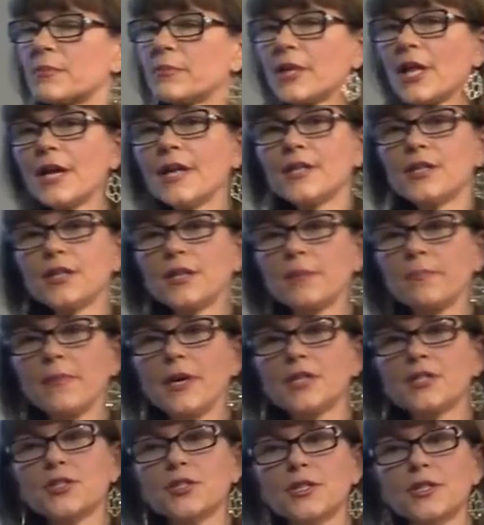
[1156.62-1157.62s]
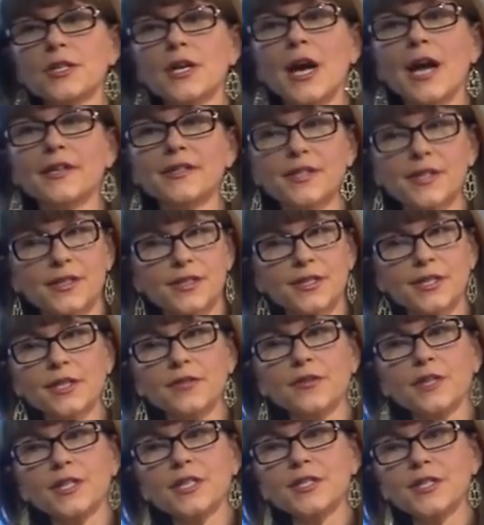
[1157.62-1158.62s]
blood. You can measure high
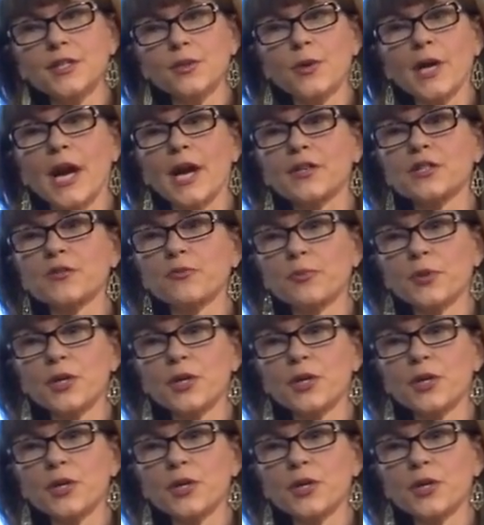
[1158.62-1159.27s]
sensitivity C-reactive